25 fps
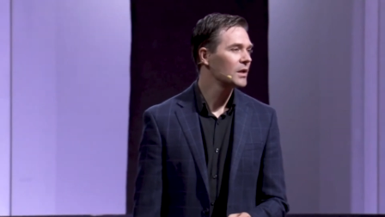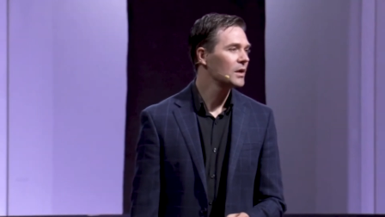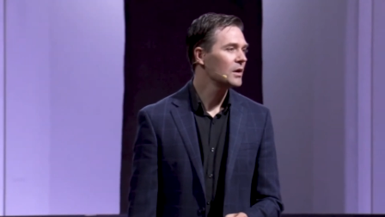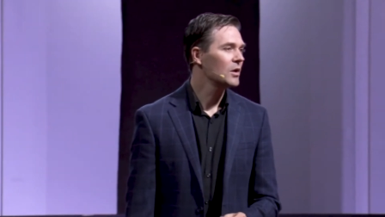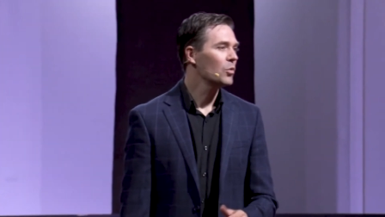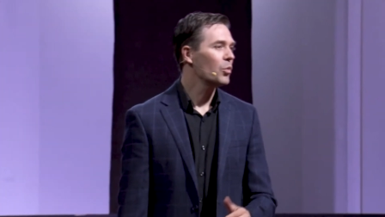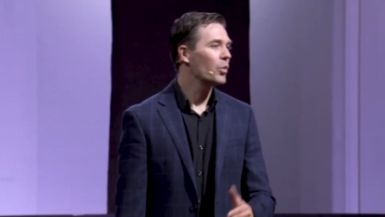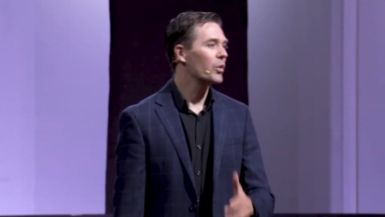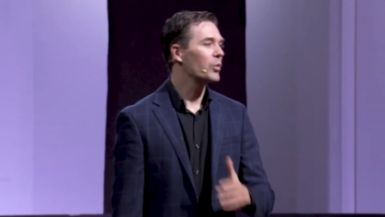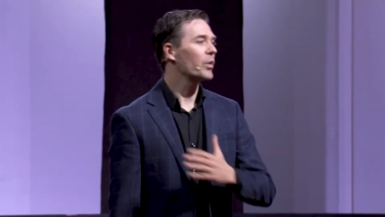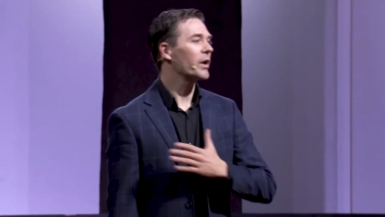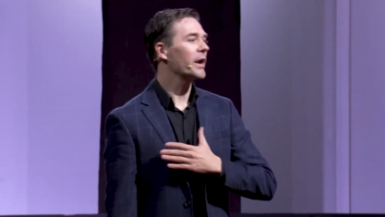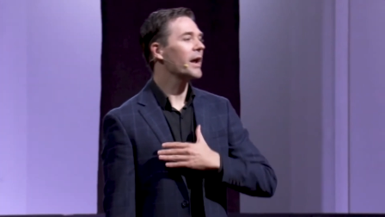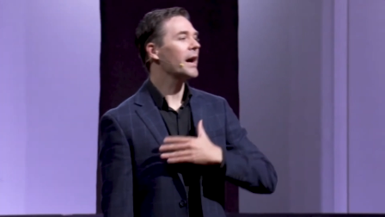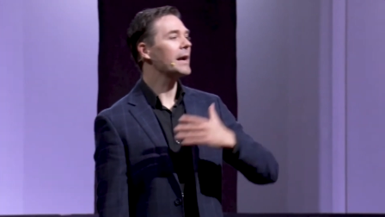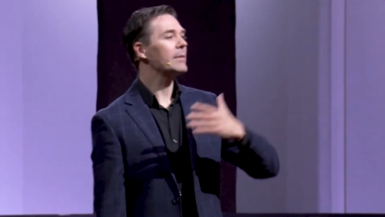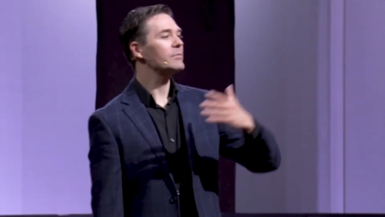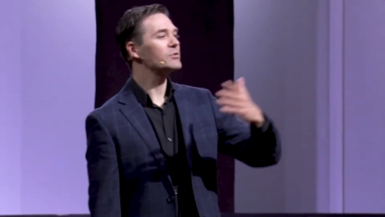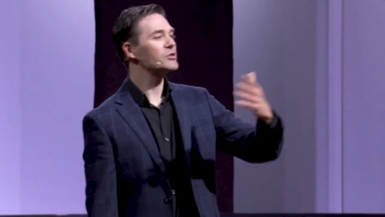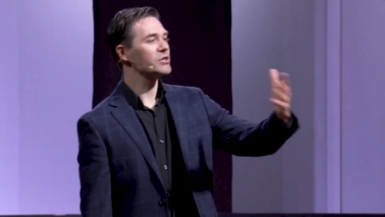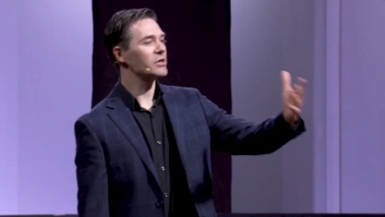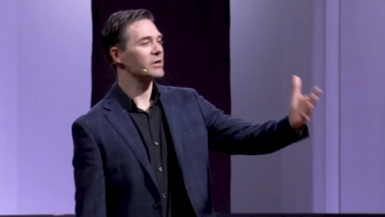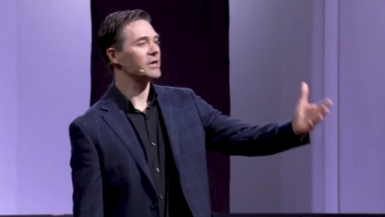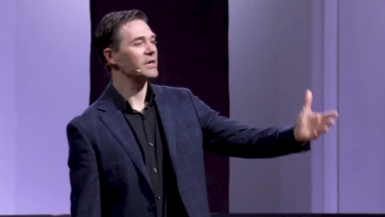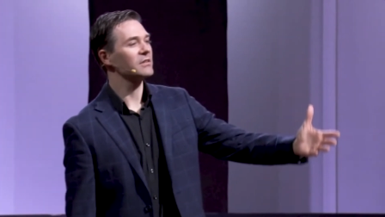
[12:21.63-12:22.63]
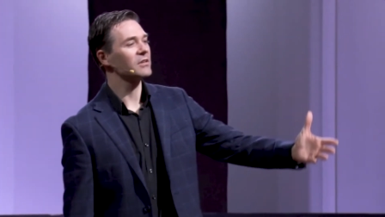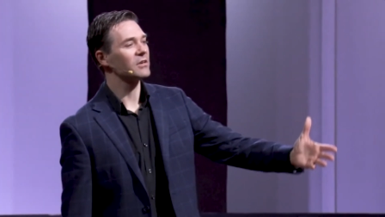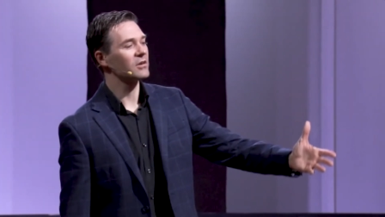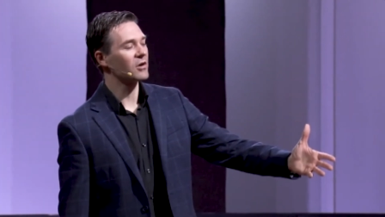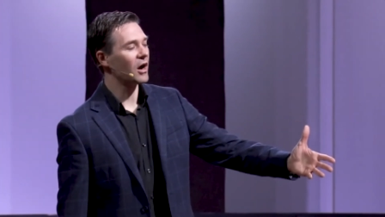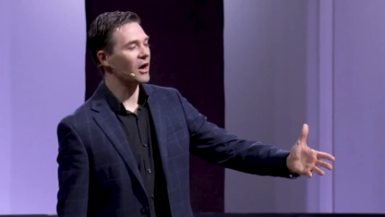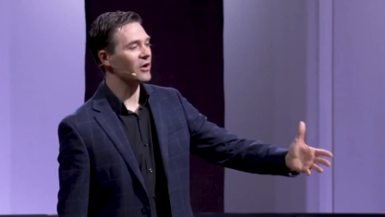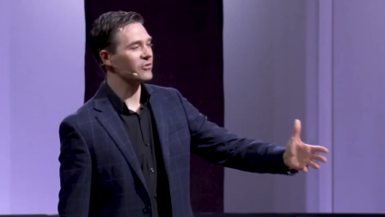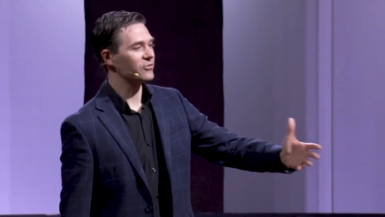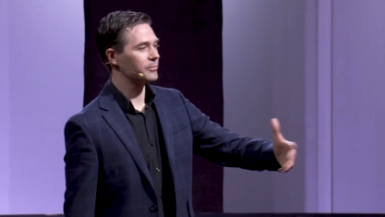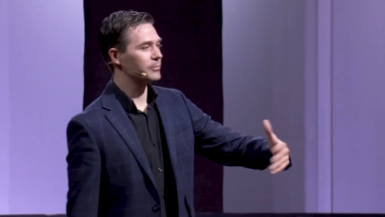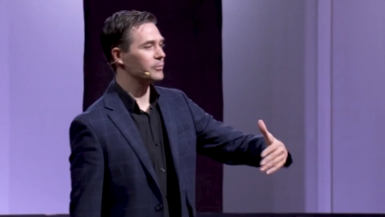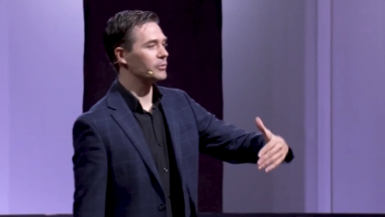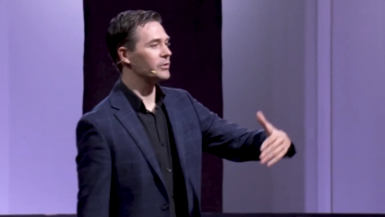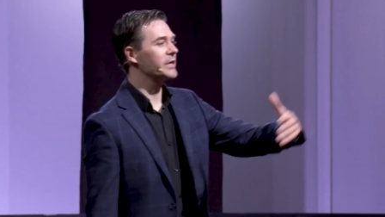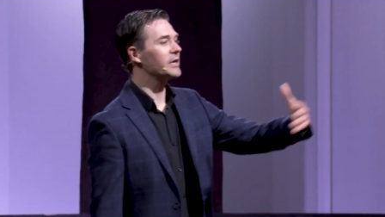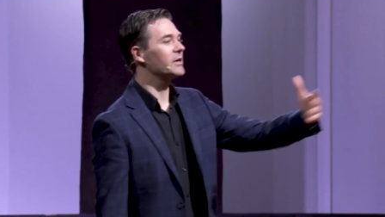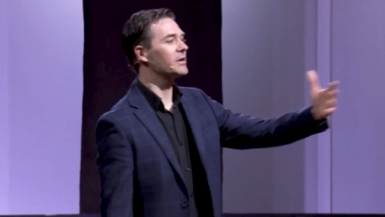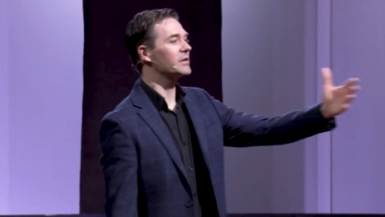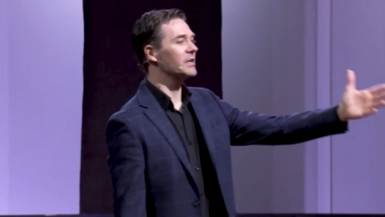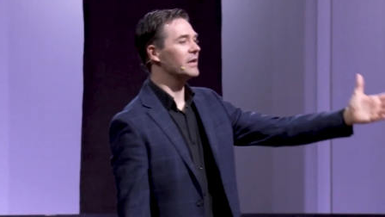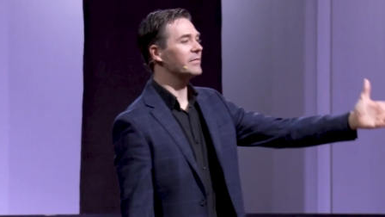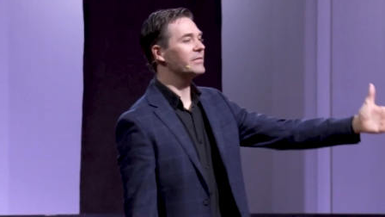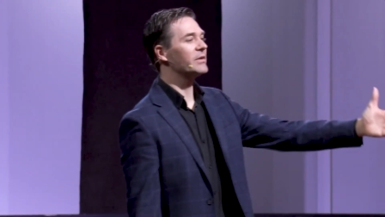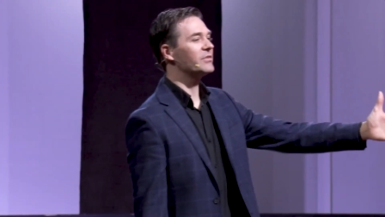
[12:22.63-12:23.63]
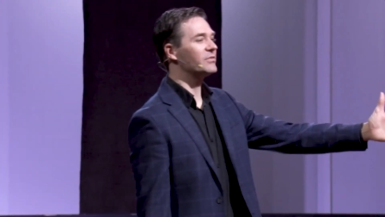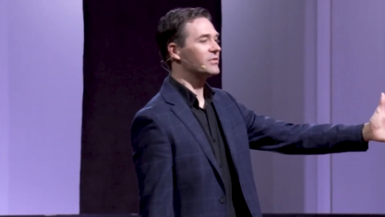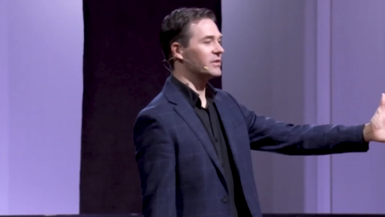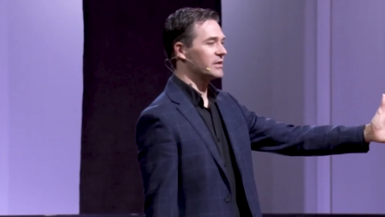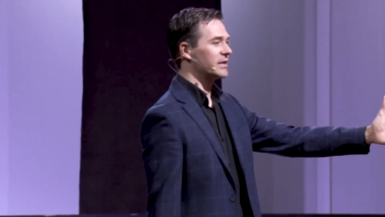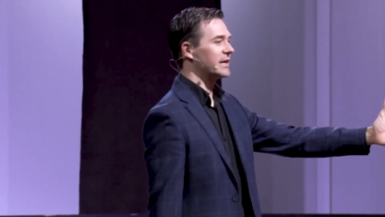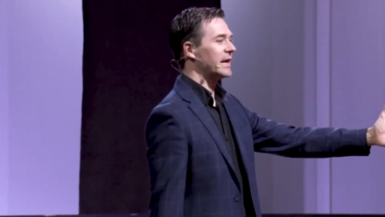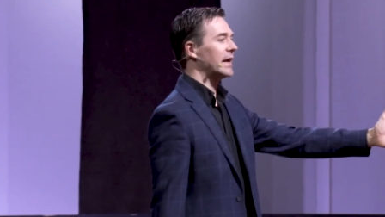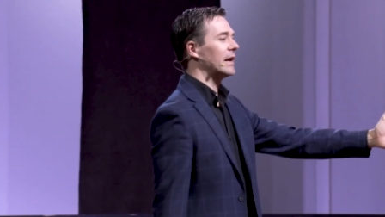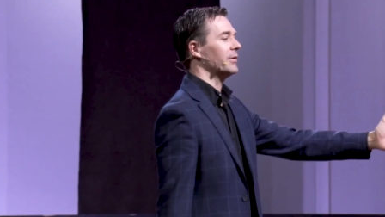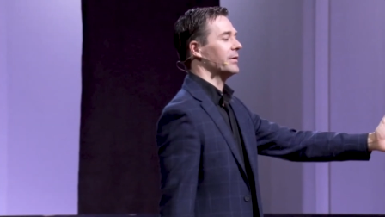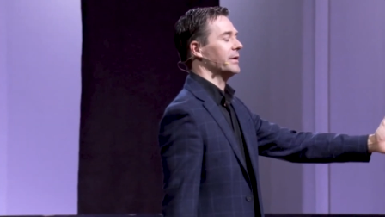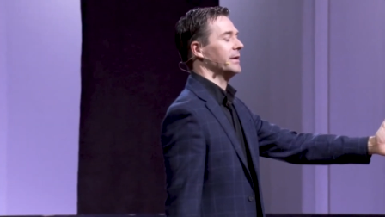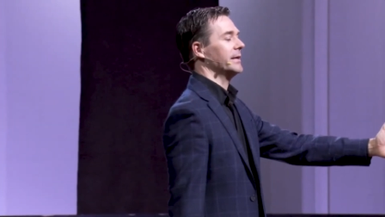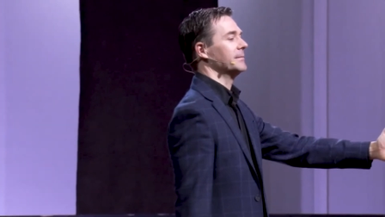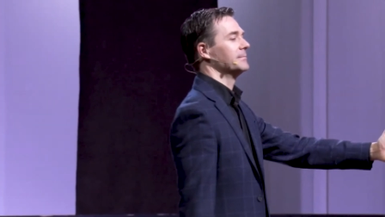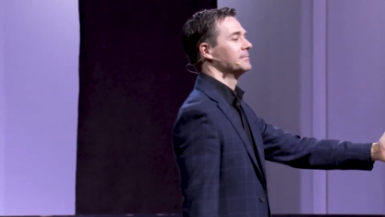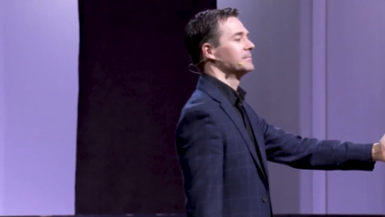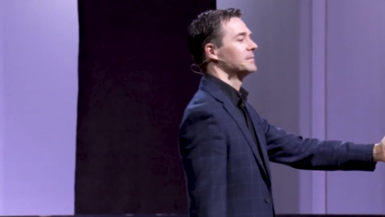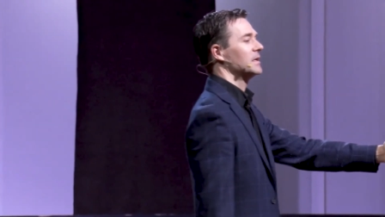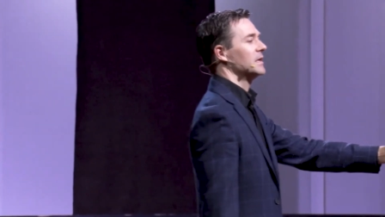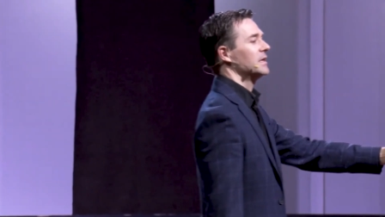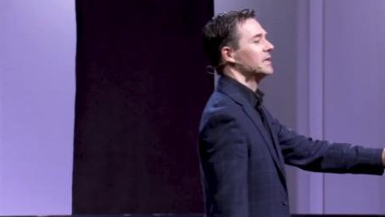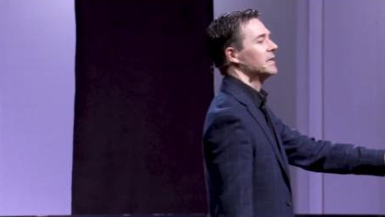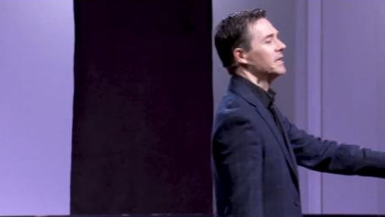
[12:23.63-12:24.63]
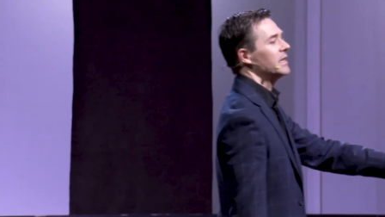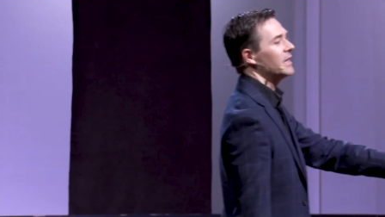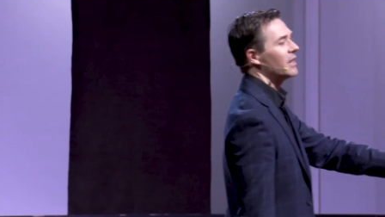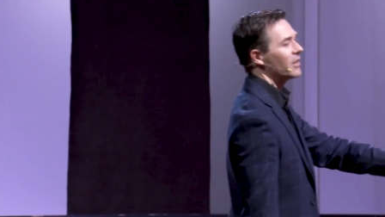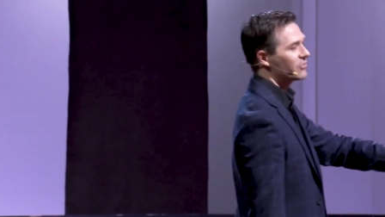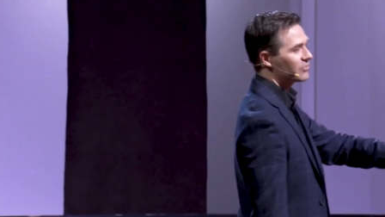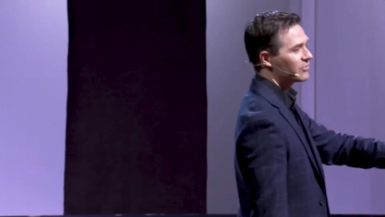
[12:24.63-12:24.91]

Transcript: When I'm sharing the gospel here in Livingston County, here's